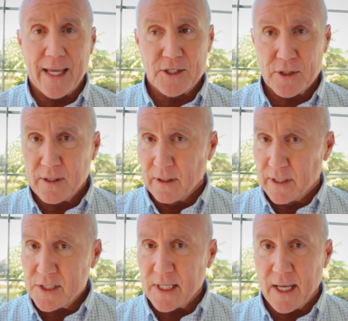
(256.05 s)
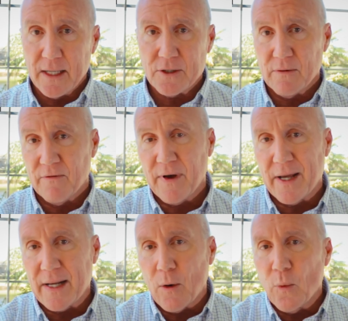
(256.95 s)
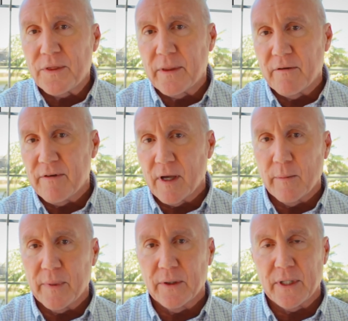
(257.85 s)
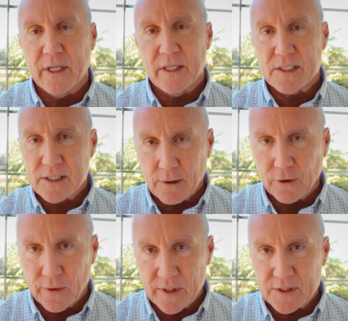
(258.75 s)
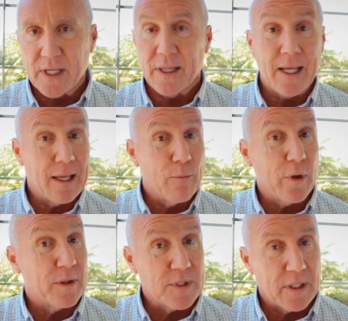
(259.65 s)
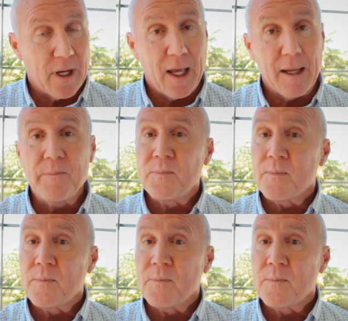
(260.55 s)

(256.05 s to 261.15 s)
agent, the listing agent, and find out what the availability of the seller is. Can they get with them today